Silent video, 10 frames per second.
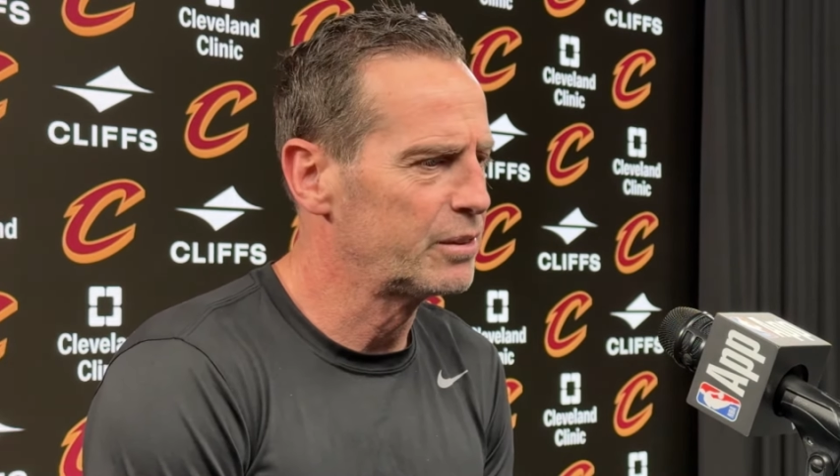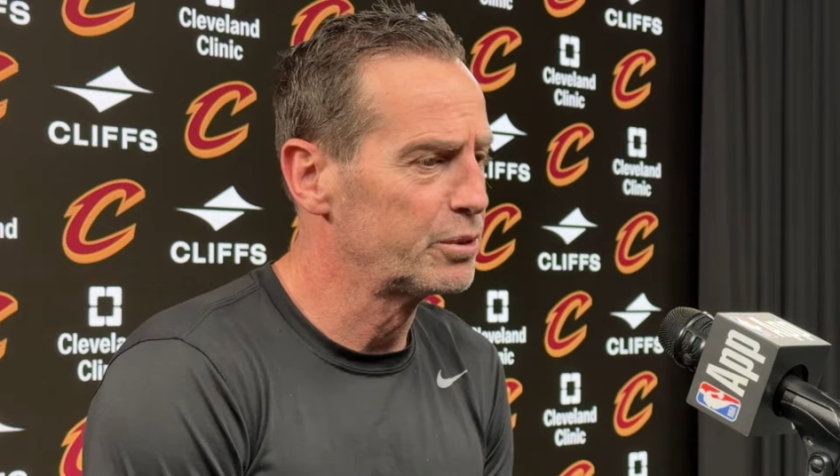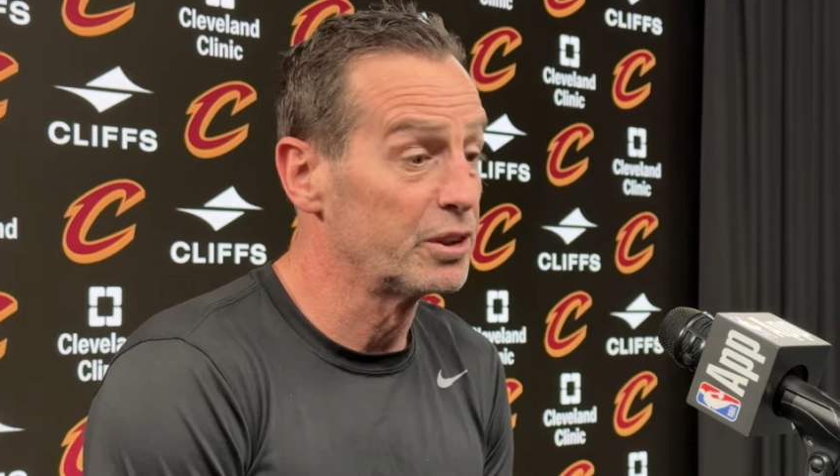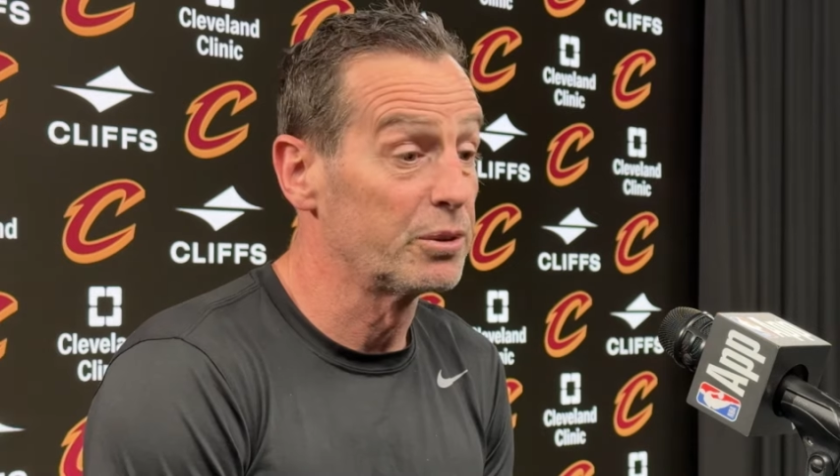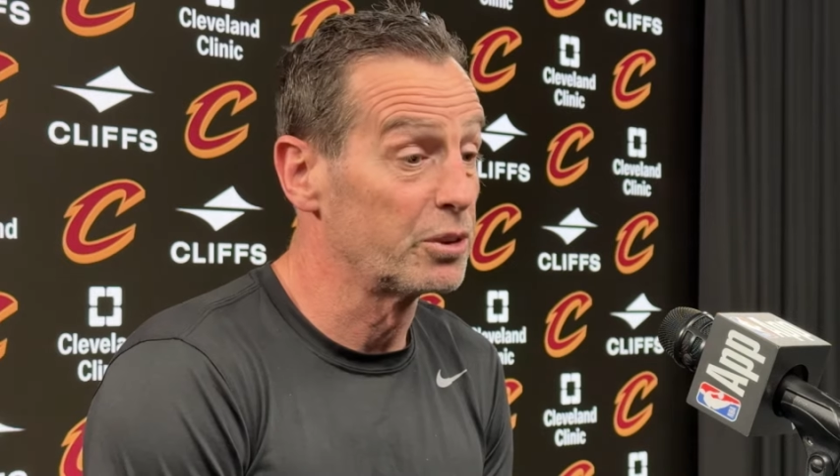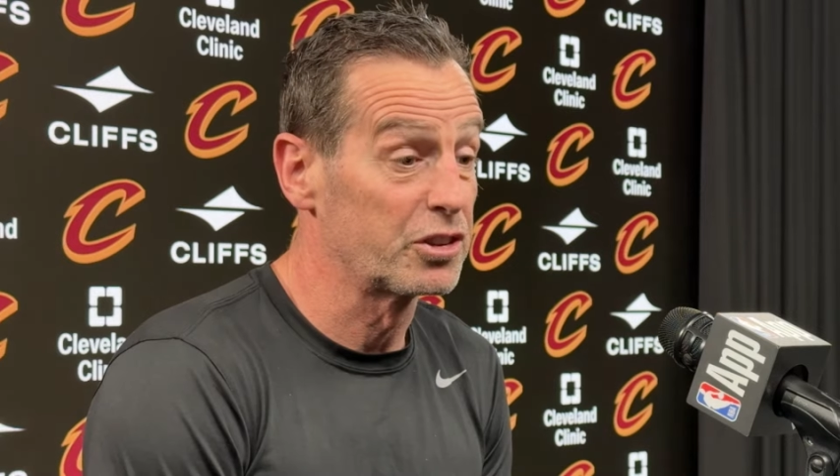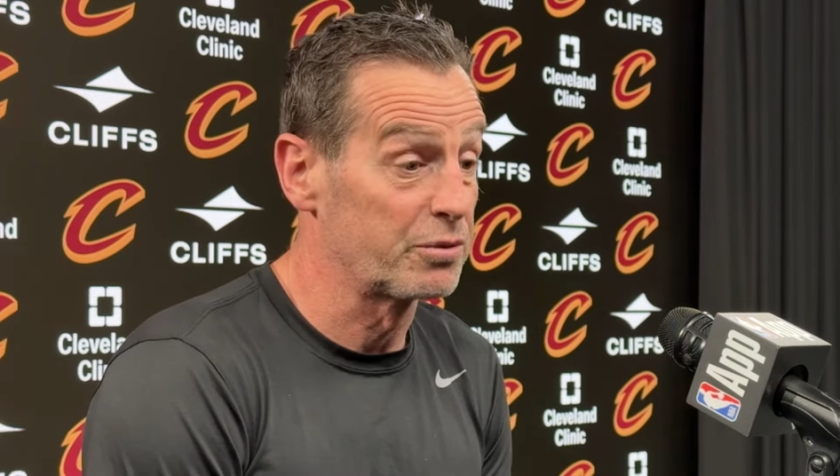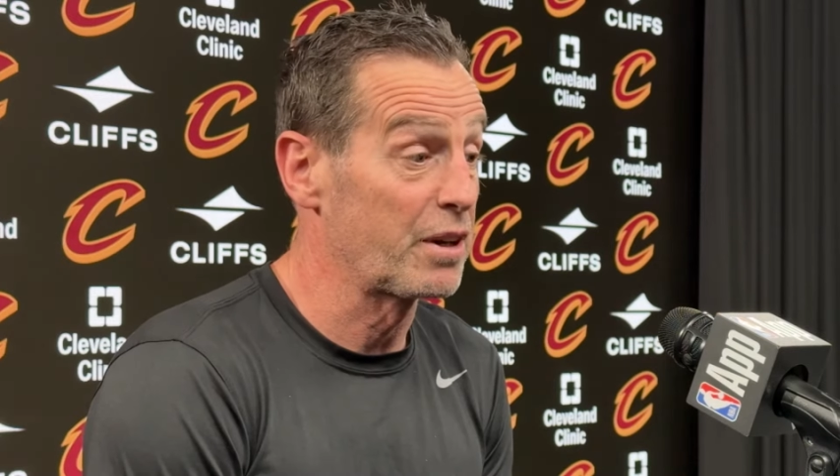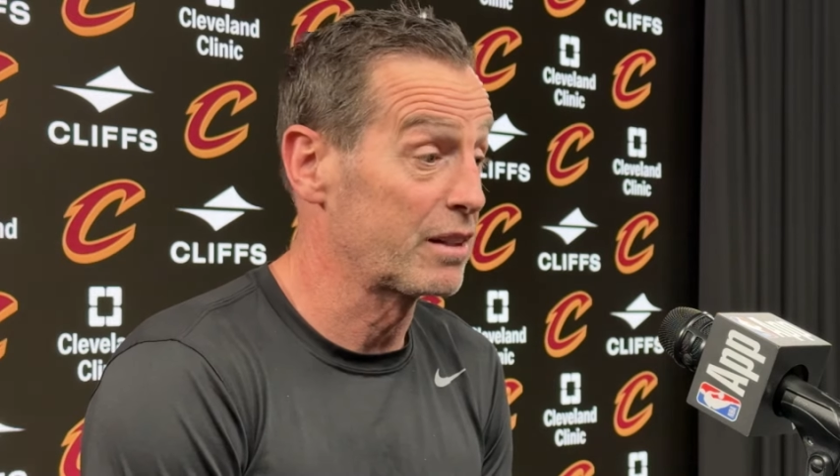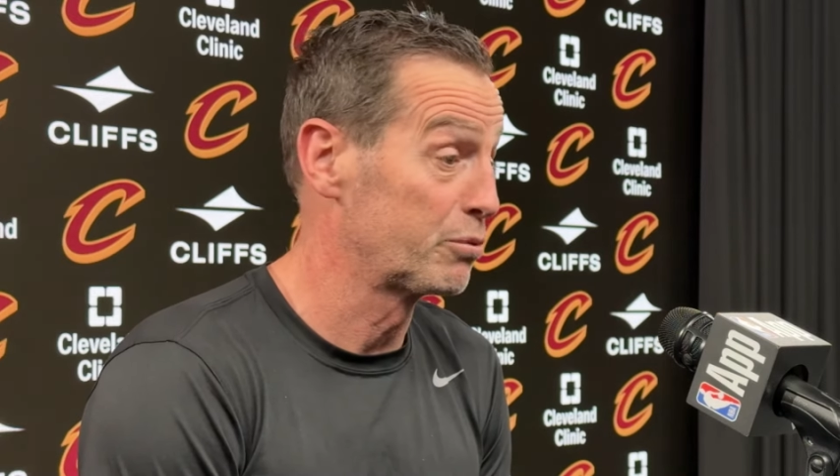really was a
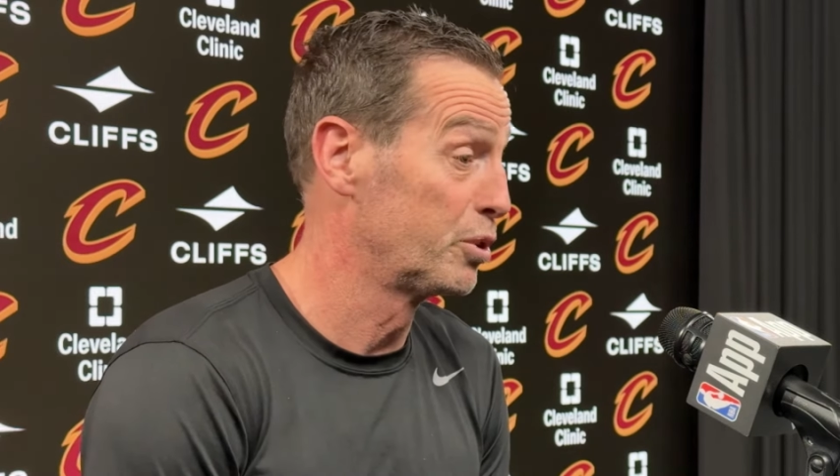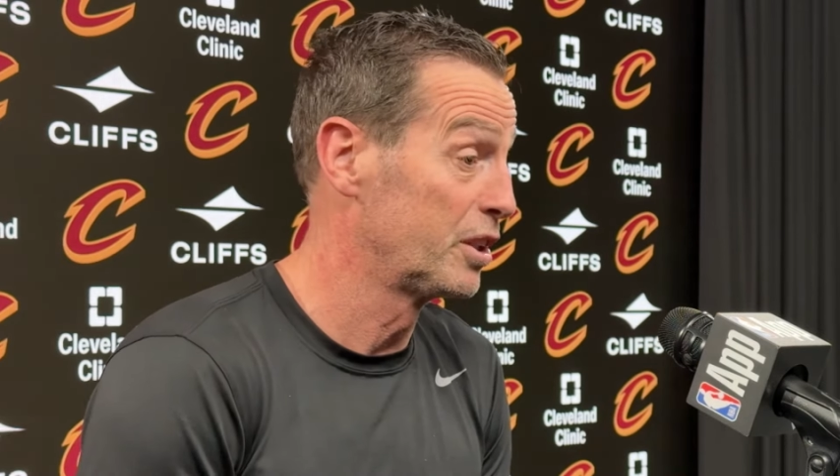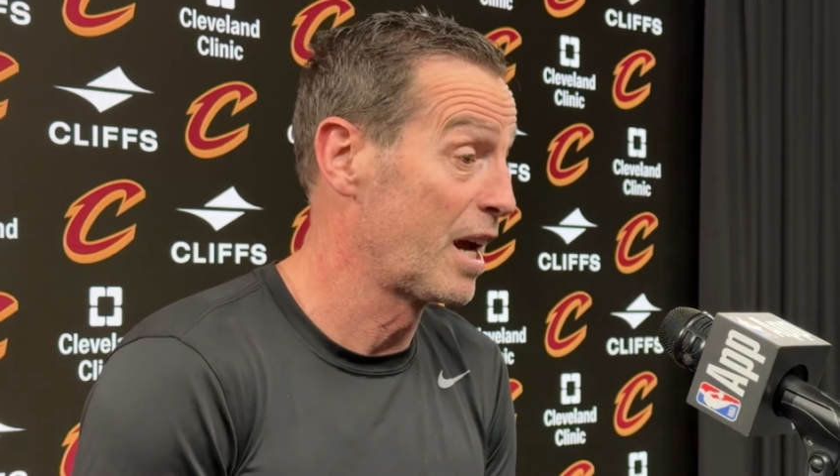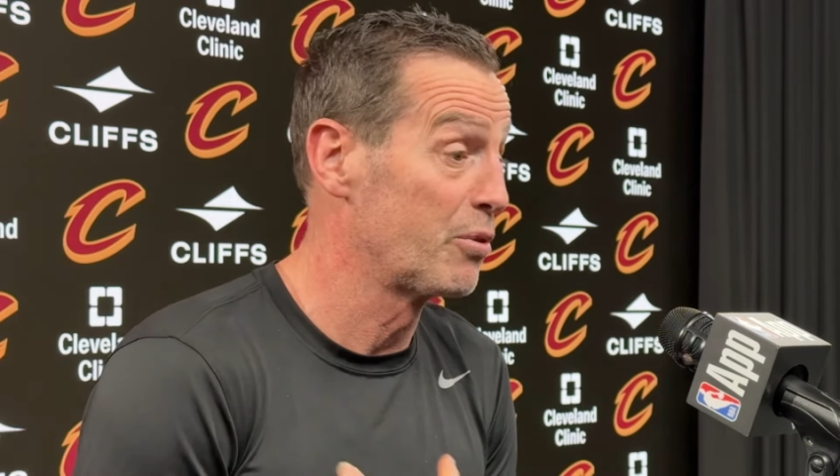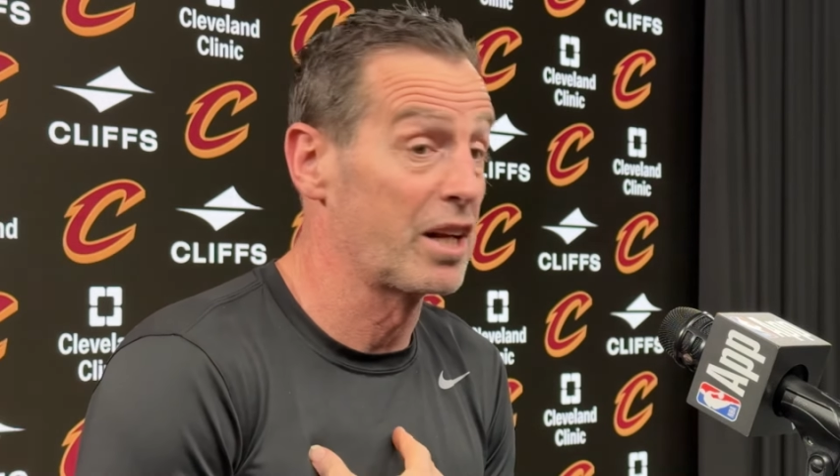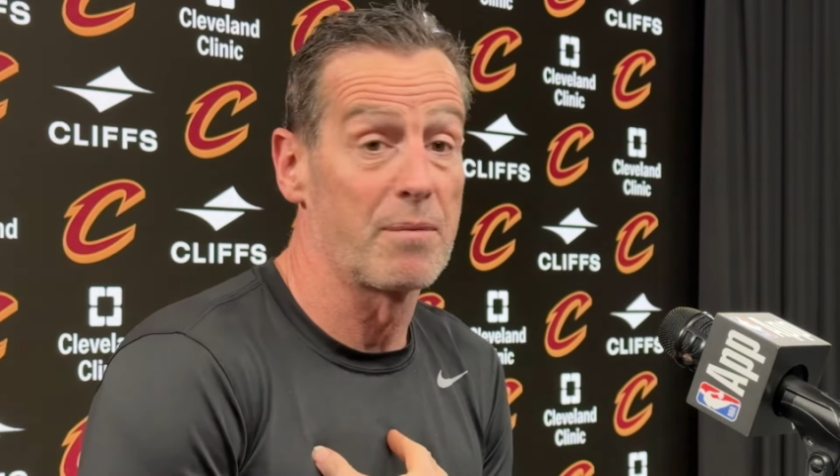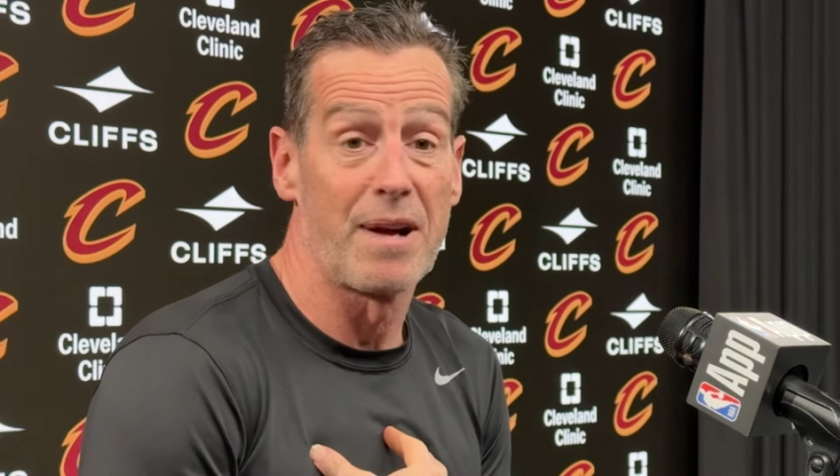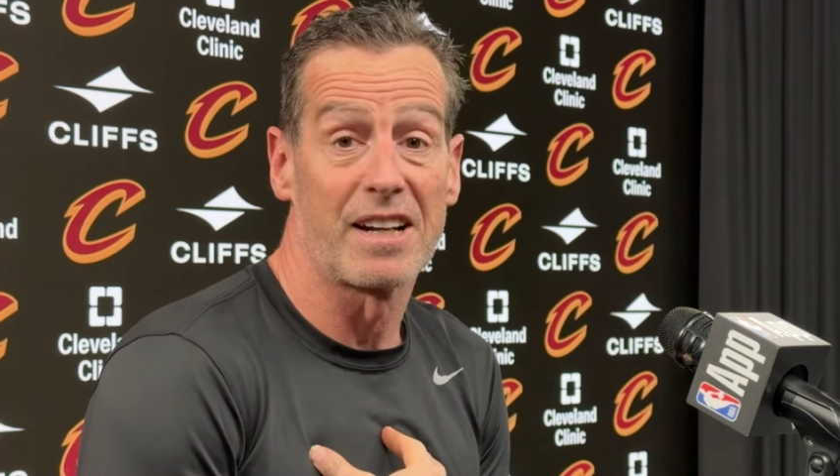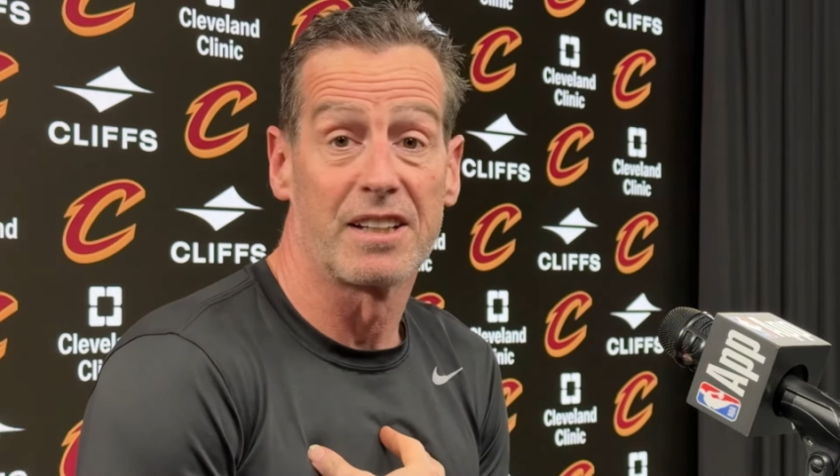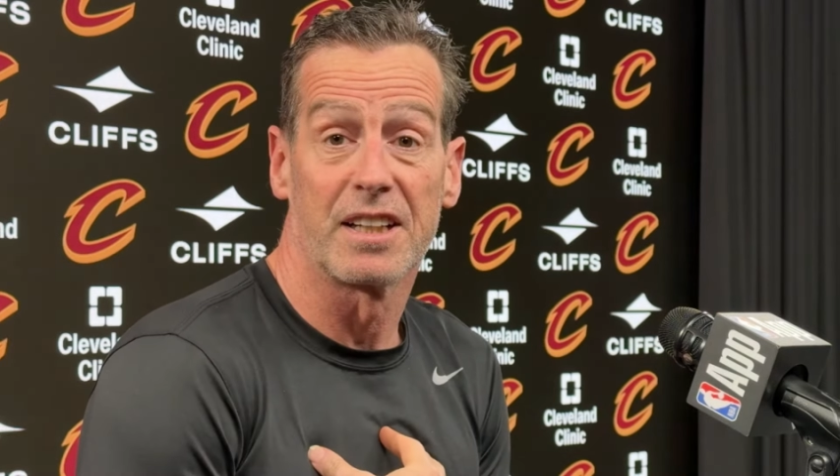fact, really how we got
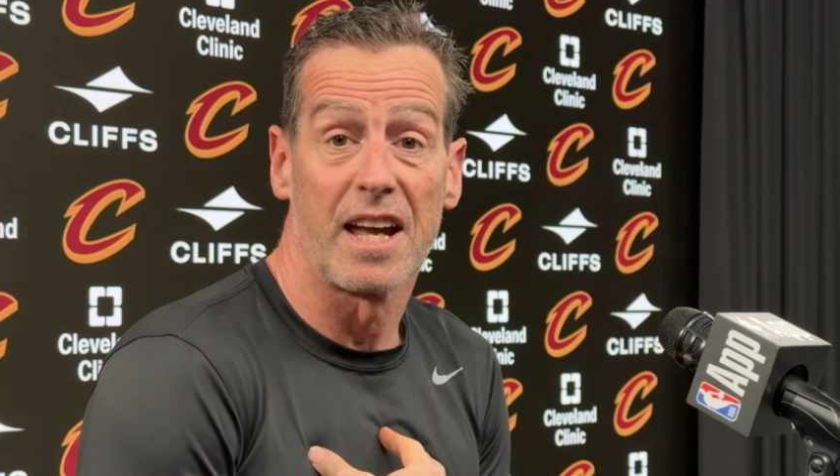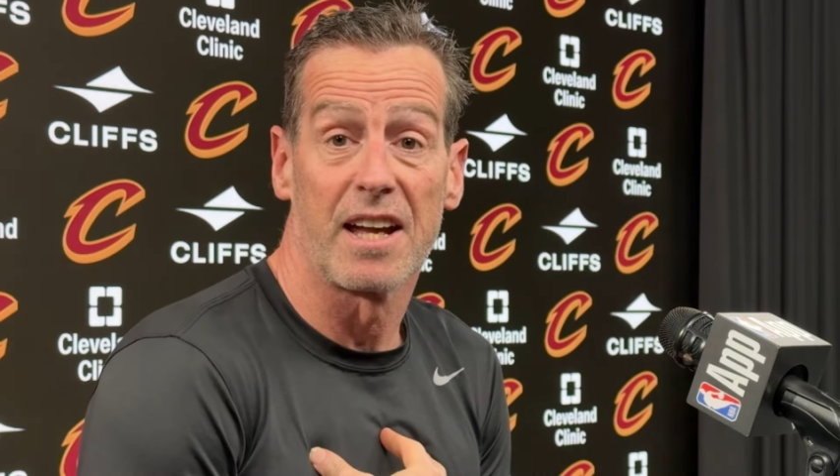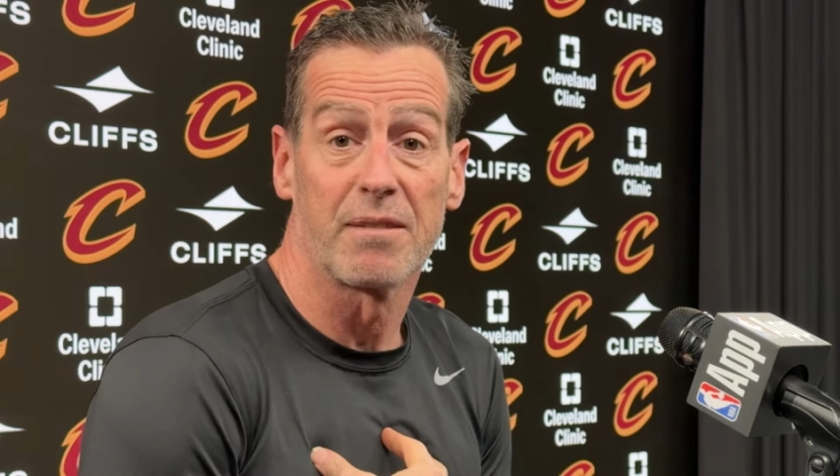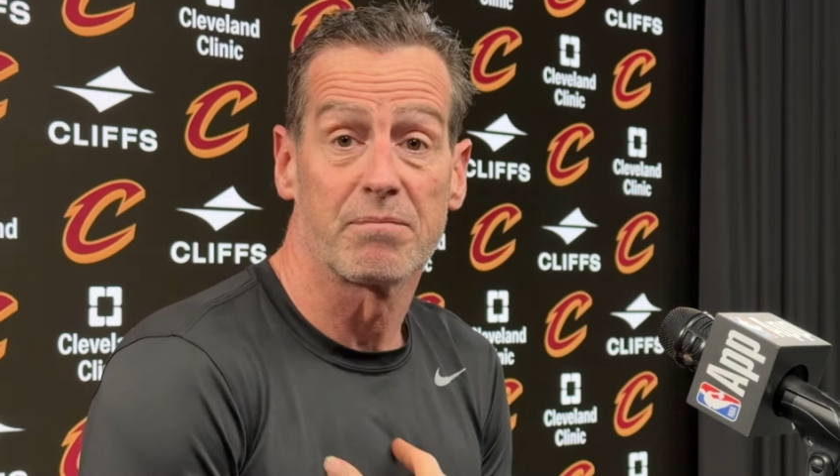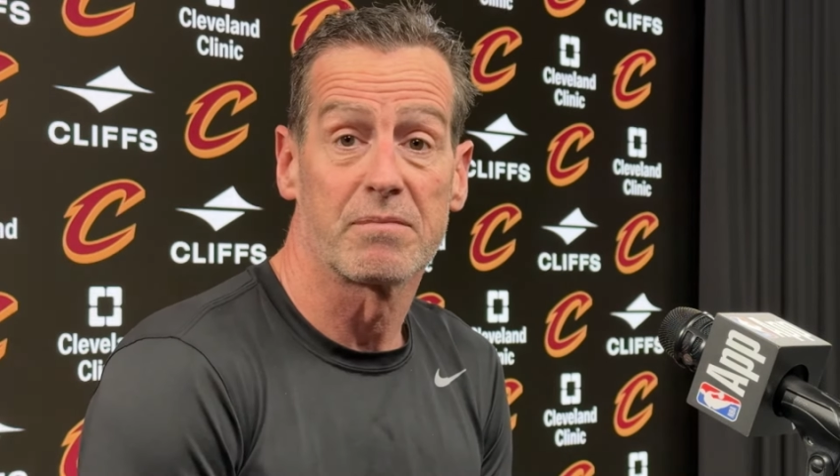back in the game.